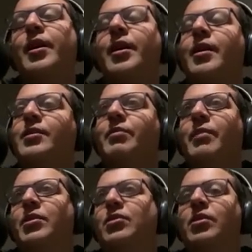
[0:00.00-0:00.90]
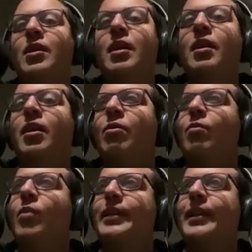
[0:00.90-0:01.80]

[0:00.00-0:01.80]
and it's a mess. What